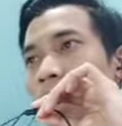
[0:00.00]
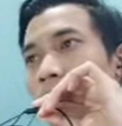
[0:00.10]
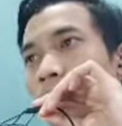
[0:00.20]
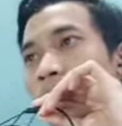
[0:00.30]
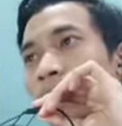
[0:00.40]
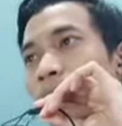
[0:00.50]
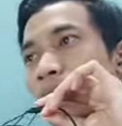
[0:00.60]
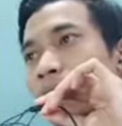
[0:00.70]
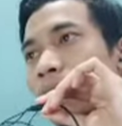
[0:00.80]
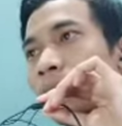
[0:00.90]
Abrasive
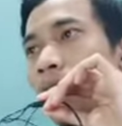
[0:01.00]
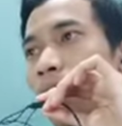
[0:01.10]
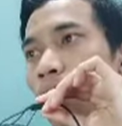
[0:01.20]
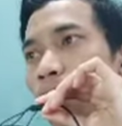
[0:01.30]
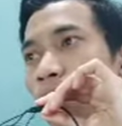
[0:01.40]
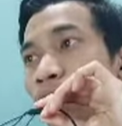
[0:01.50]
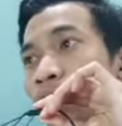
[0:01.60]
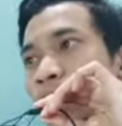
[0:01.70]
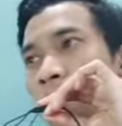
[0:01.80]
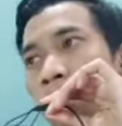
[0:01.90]
cutting
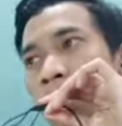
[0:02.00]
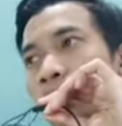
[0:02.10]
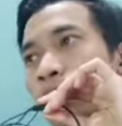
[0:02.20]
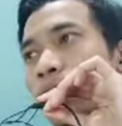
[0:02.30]
offers the best